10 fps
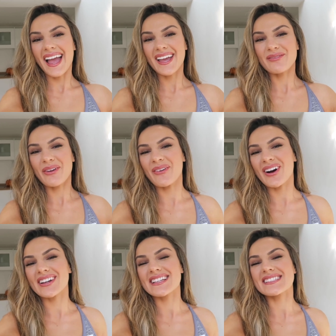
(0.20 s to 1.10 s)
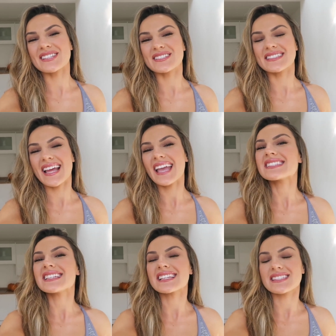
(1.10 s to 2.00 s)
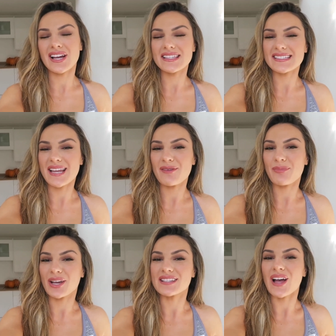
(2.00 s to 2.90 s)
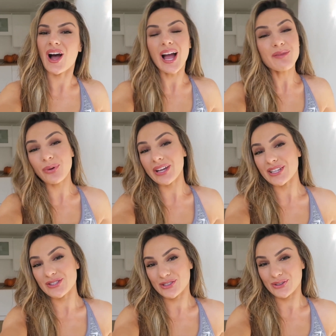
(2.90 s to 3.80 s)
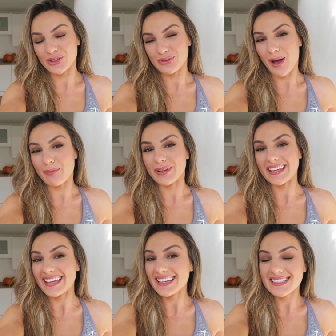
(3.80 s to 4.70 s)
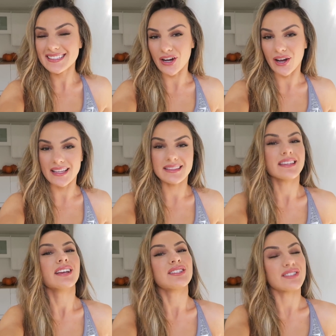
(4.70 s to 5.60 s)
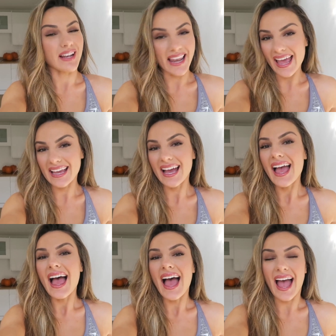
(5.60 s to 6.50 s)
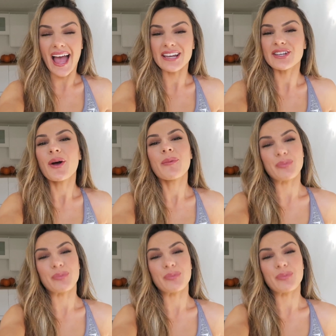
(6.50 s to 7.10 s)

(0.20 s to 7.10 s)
Hey everyone, so today's an exciting day because I'm bringing to you a beginner's guide to leg and